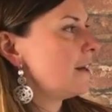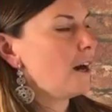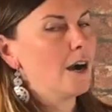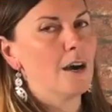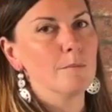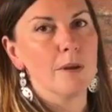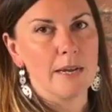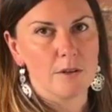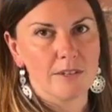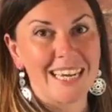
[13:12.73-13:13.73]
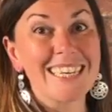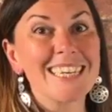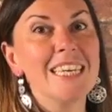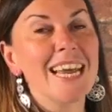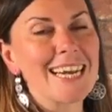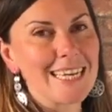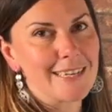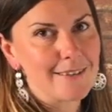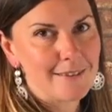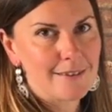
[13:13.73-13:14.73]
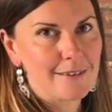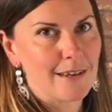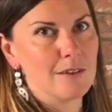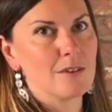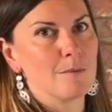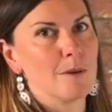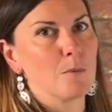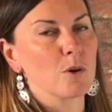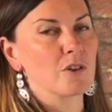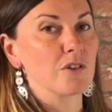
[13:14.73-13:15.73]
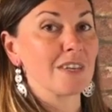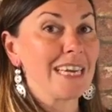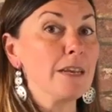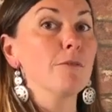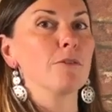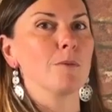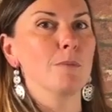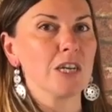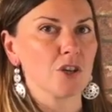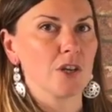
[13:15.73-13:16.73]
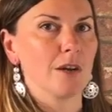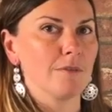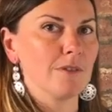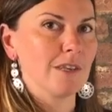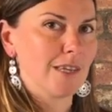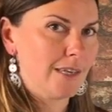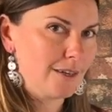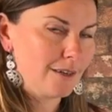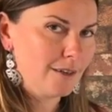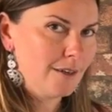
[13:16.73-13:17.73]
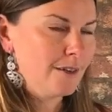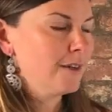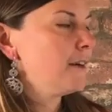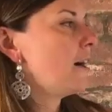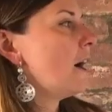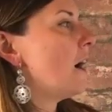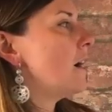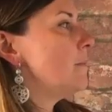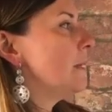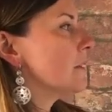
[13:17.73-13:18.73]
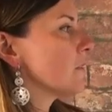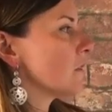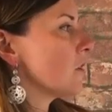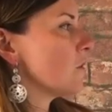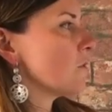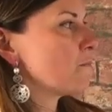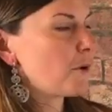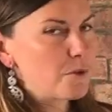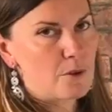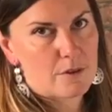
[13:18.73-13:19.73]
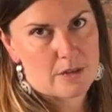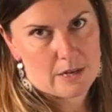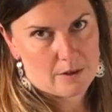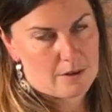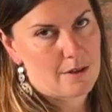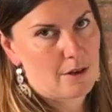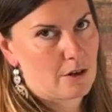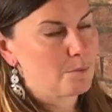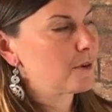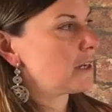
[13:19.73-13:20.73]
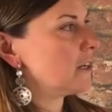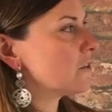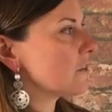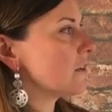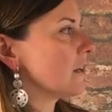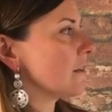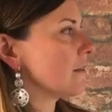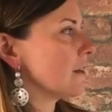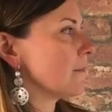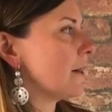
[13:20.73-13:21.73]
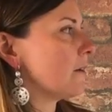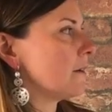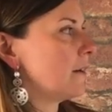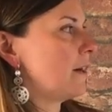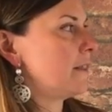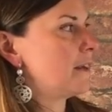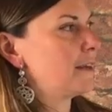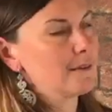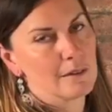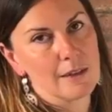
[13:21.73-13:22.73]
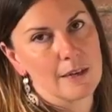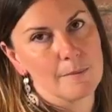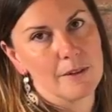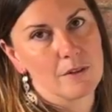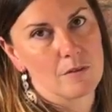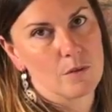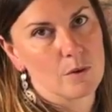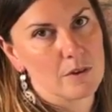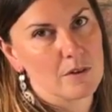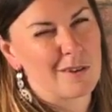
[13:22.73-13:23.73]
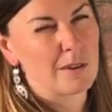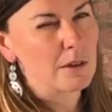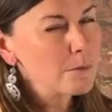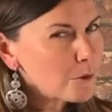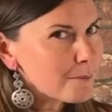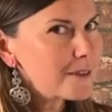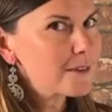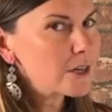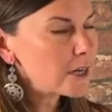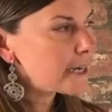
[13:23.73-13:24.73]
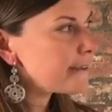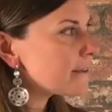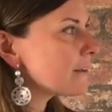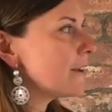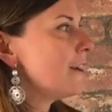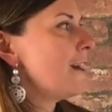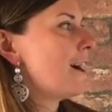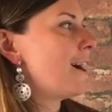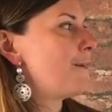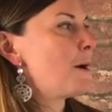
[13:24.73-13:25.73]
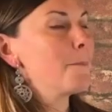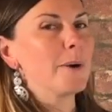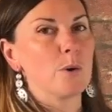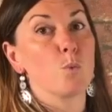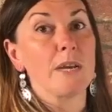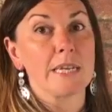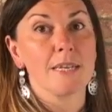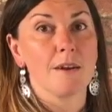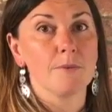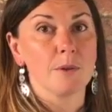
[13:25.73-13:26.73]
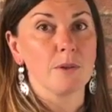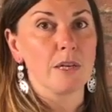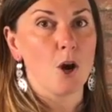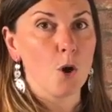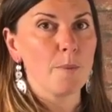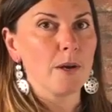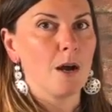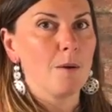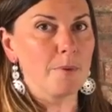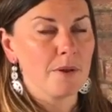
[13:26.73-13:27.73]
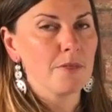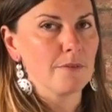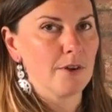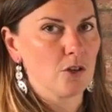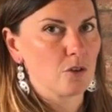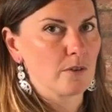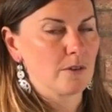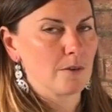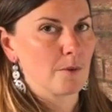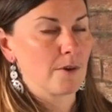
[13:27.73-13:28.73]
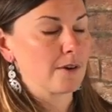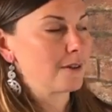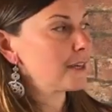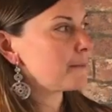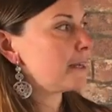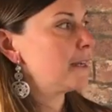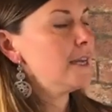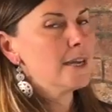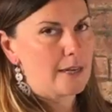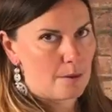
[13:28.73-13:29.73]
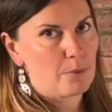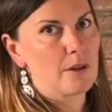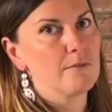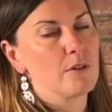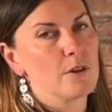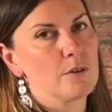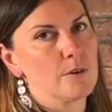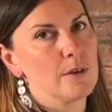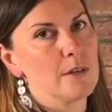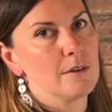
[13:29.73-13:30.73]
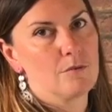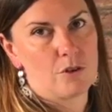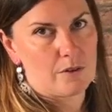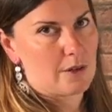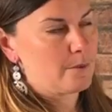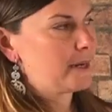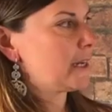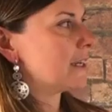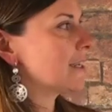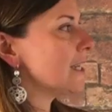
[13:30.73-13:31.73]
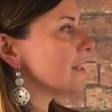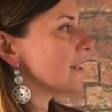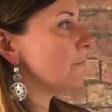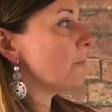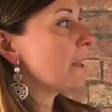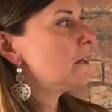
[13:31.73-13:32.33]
Um, Tendinitis tends to be more just inflammation of the tendon. Um, so both those things I think are pretty interesting to think about. And then ligaments, of course, are a little more mysterious, um, but we can definitely open up the fascial system around a ligament, get blood flow to it, just like we can a tendon.